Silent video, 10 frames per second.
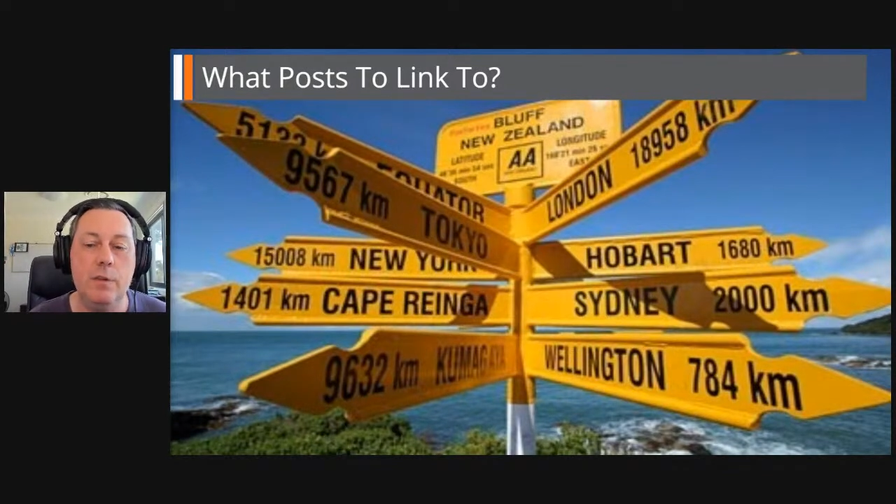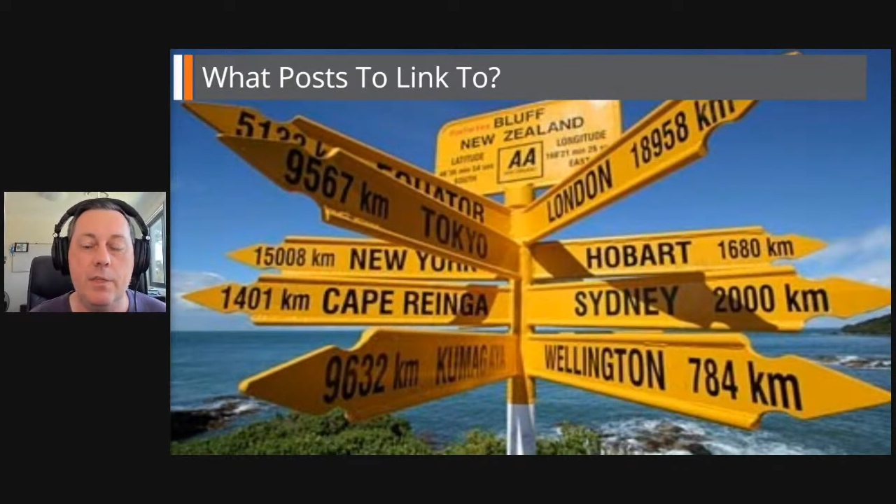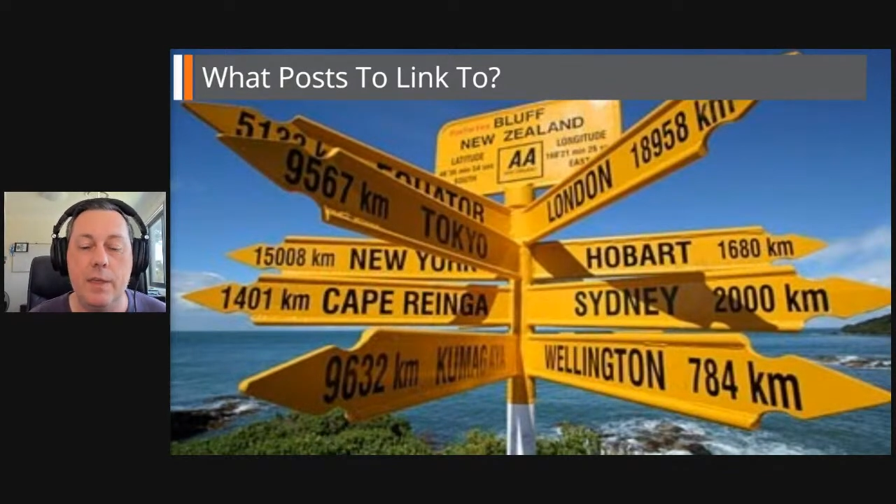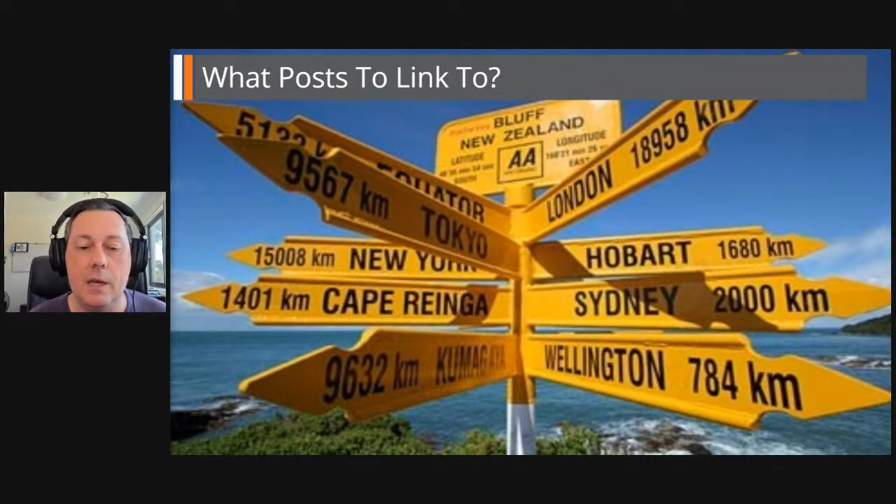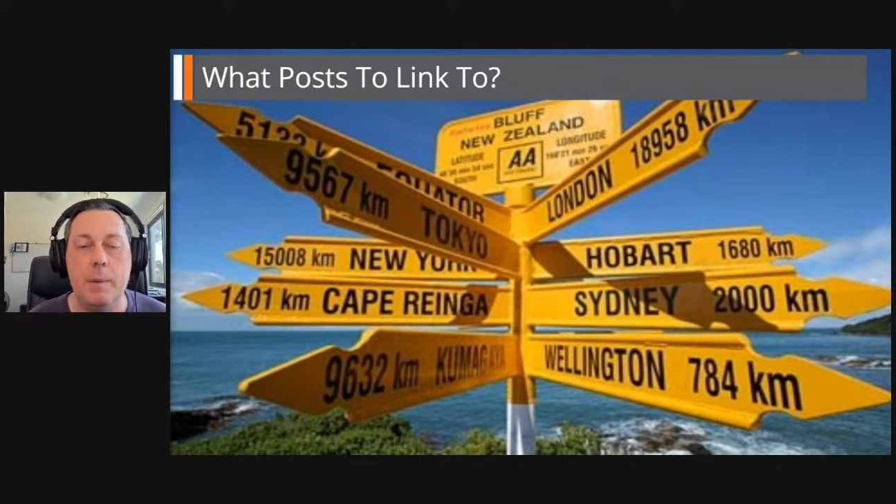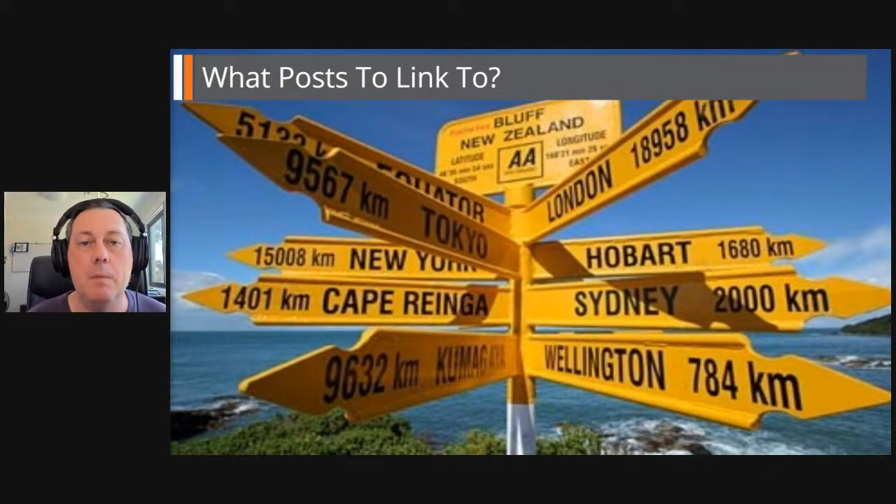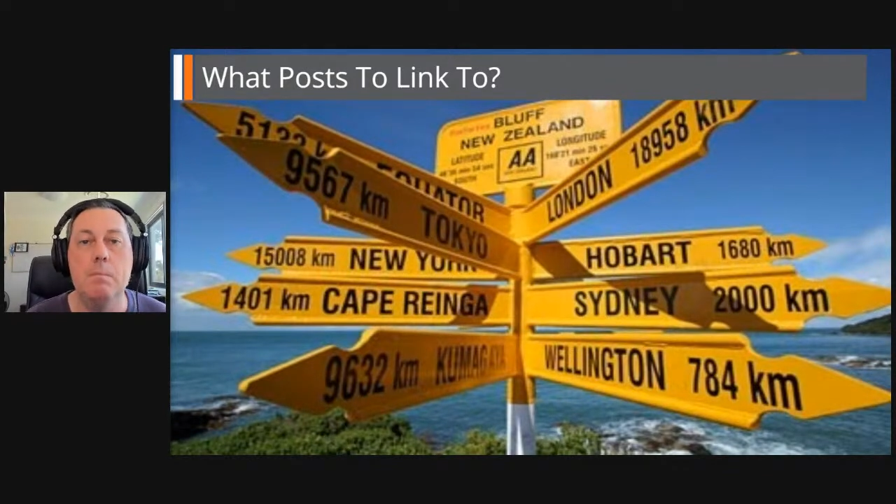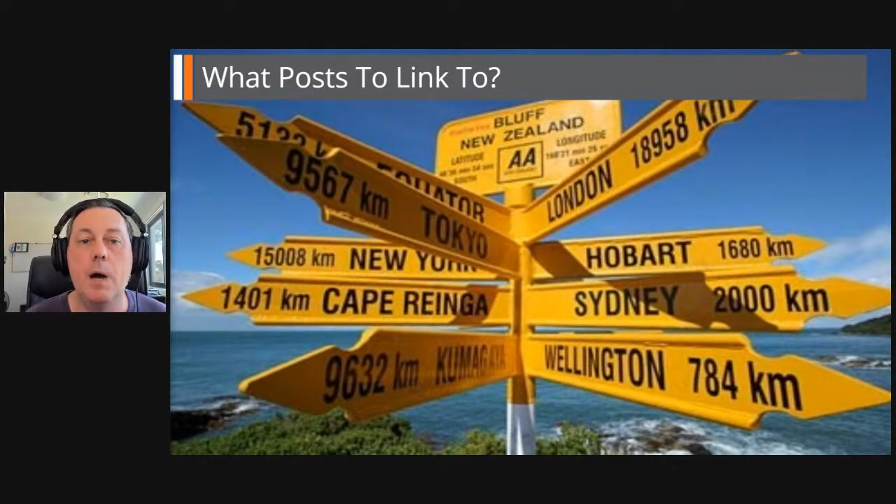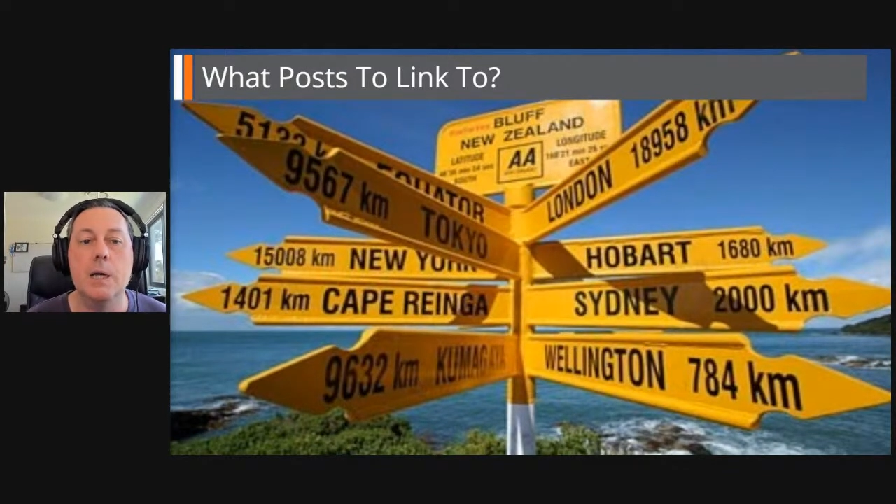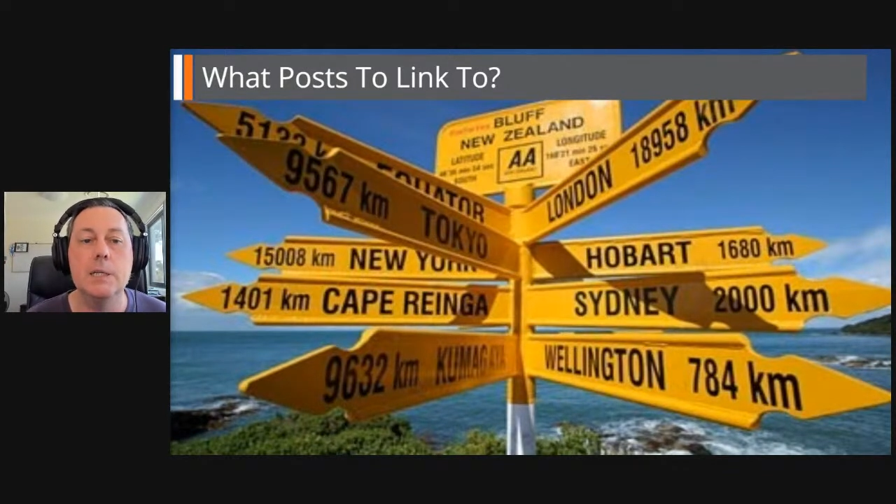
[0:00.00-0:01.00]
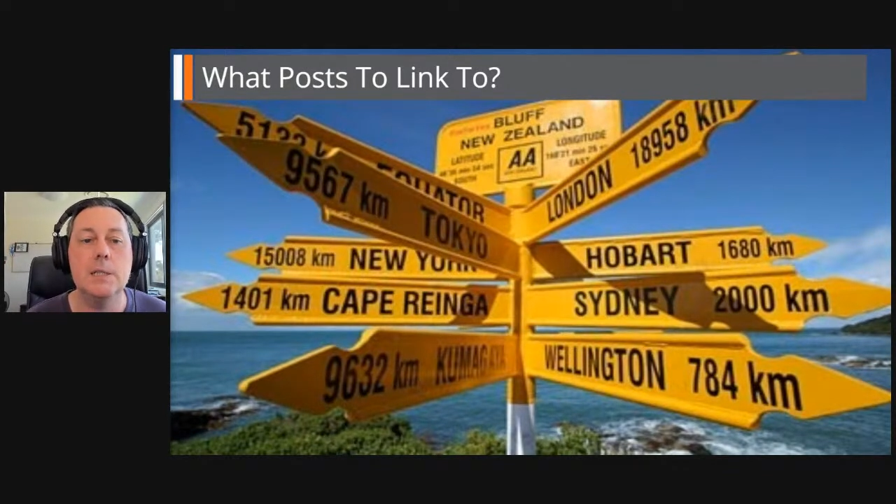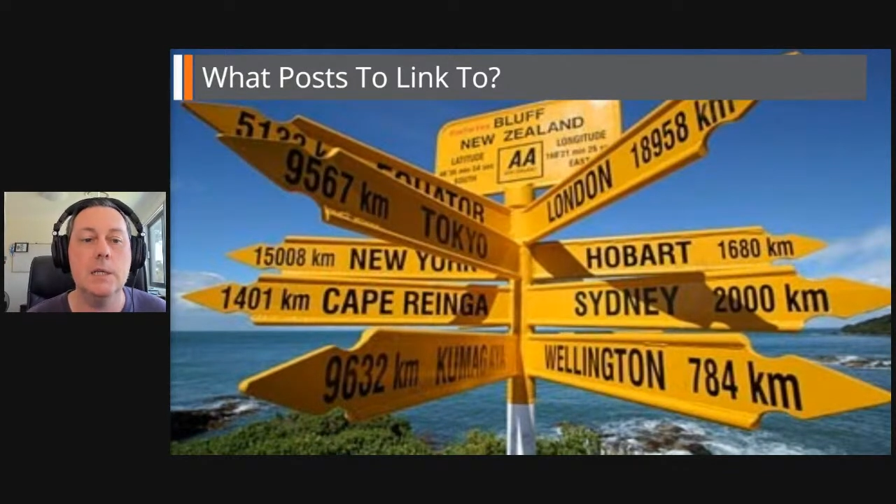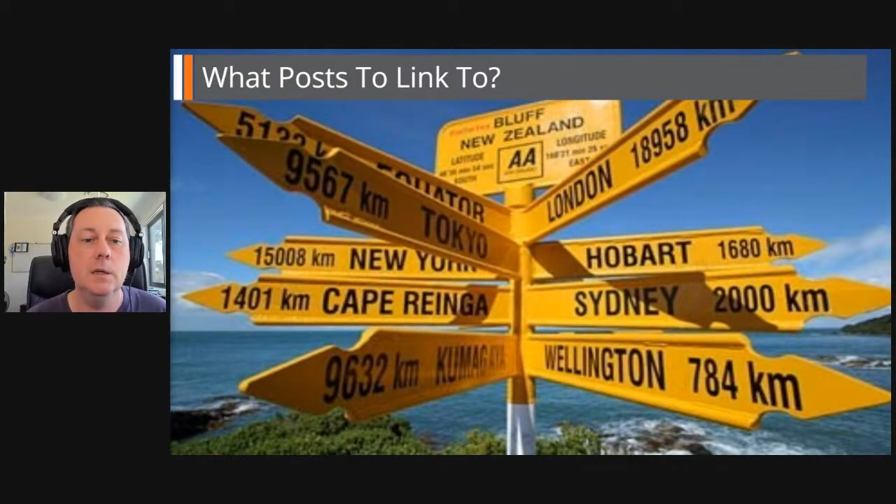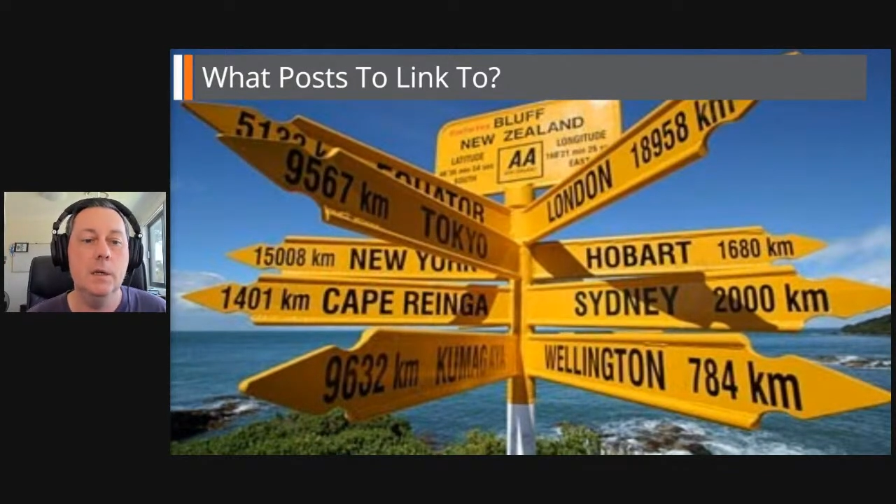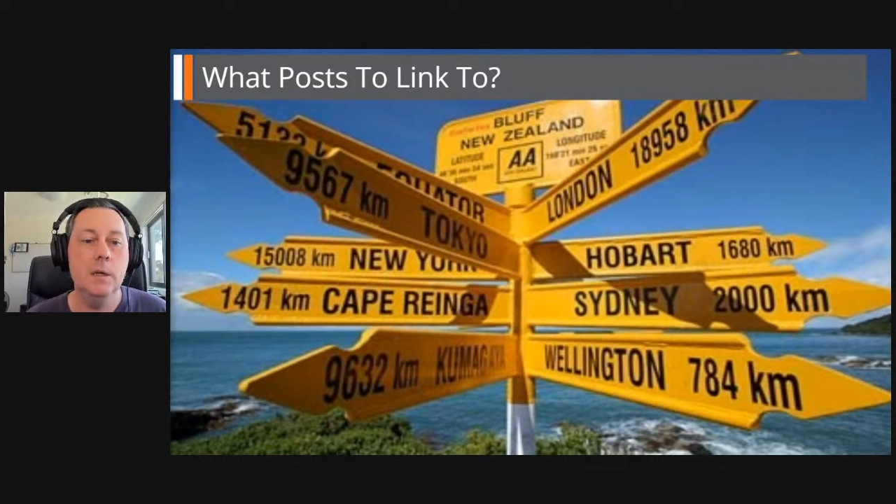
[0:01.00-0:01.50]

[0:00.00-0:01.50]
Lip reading: They're thinking about marketing.